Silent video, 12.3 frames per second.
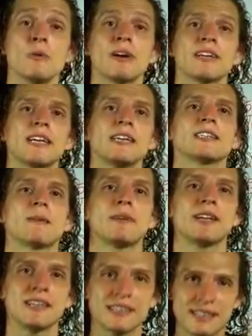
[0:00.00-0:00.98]
You want to teach
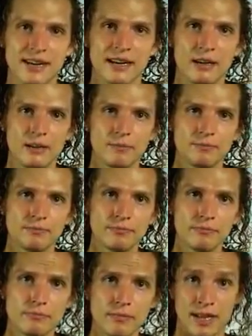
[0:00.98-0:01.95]
somebody a skill?
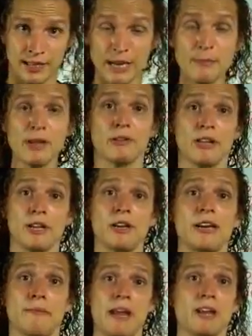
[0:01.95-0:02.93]
Some of you think you
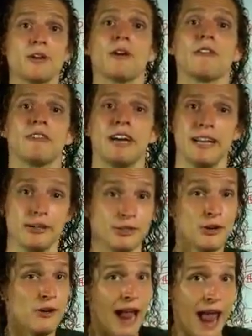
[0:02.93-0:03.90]
need to make your own videos.
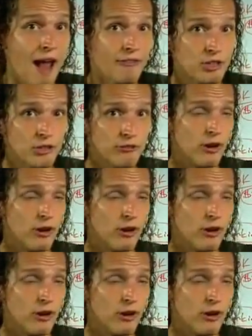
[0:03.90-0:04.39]
You don't have to,